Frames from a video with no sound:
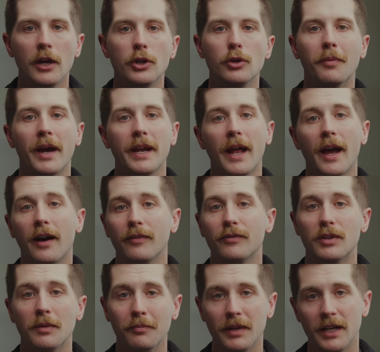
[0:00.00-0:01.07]
You might have
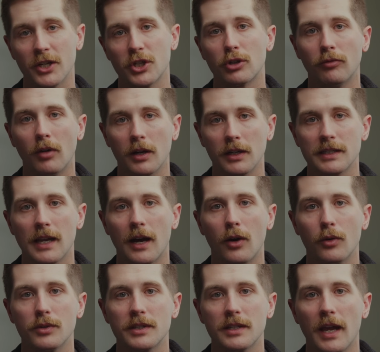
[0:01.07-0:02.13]
diminished lung
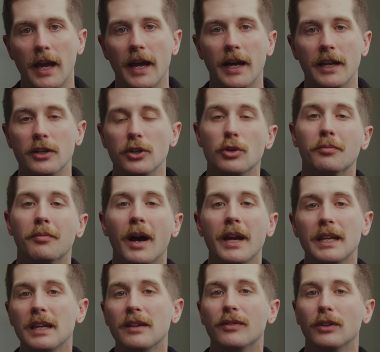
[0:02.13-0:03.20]
sounds and you
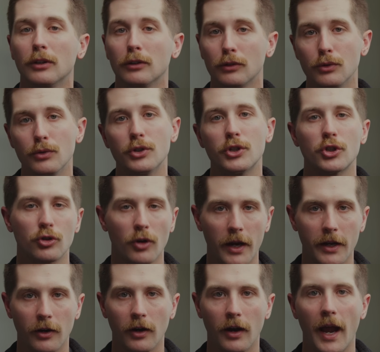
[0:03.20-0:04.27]
might even lose
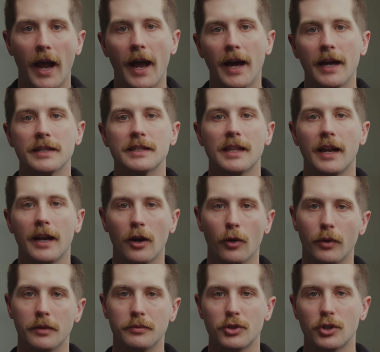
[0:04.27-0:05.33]
stridor as that
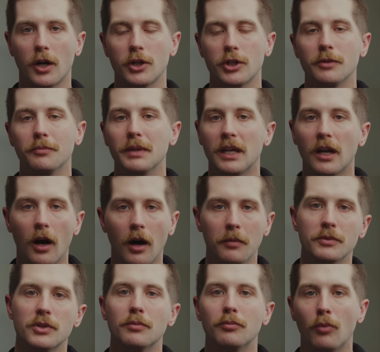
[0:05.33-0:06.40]
airway obstruction
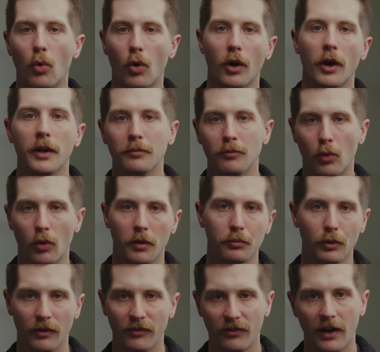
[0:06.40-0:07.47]
becomes more and more
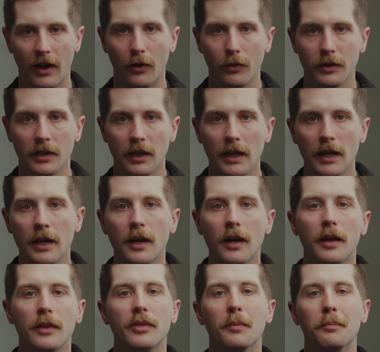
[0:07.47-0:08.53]
profound
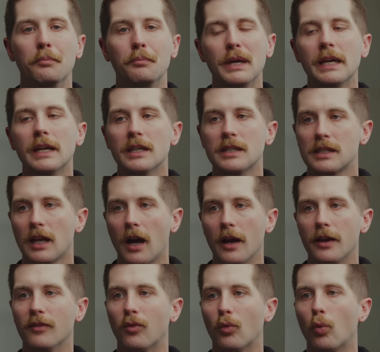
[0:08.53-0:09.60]
the biggest
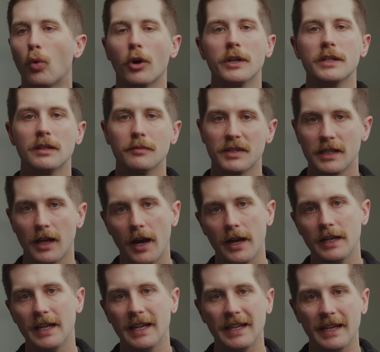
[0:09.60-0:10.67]
kind of worrisome
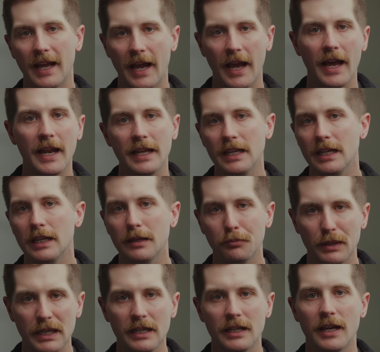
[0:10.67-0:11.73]
sign in any
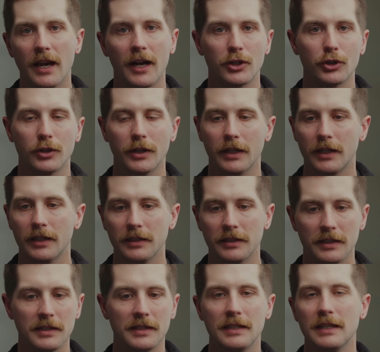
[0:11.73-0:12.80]
pediatric
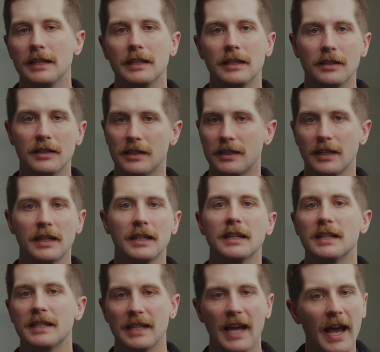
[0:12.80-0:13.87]
disease,
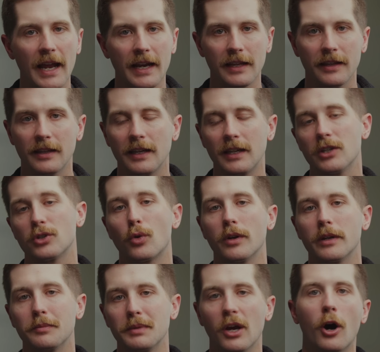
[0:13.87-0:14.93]
sickness, anything is going
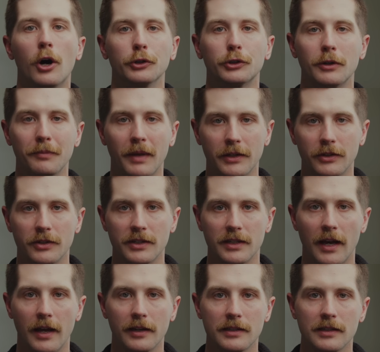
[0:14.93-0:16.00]
to be altered mental
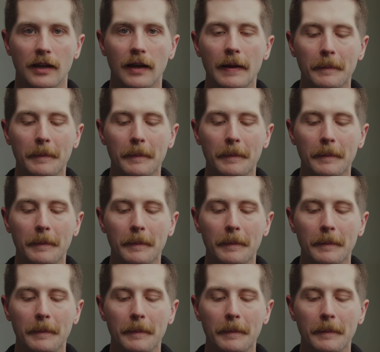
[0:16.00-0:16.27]
status.